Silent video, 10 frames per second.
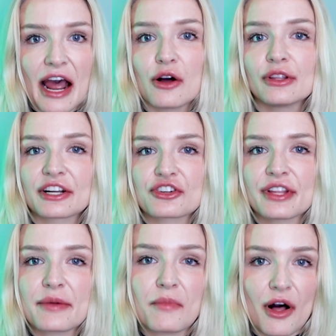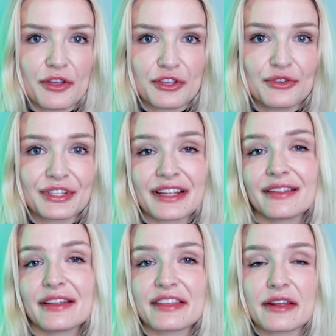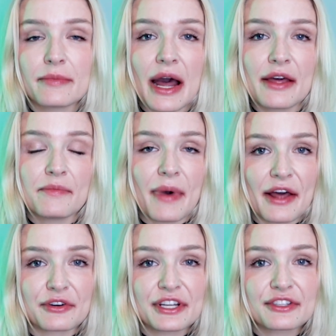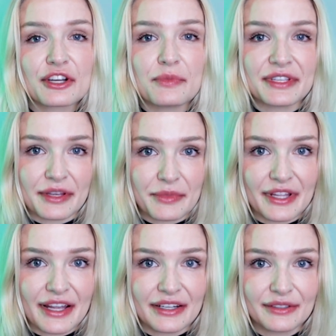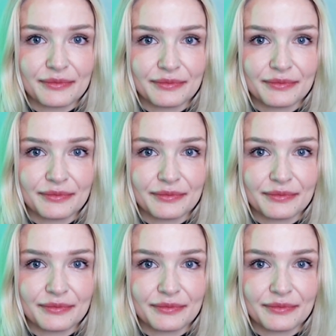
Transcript: how electrolyte molecules in lithium-ion batteries could be simulated.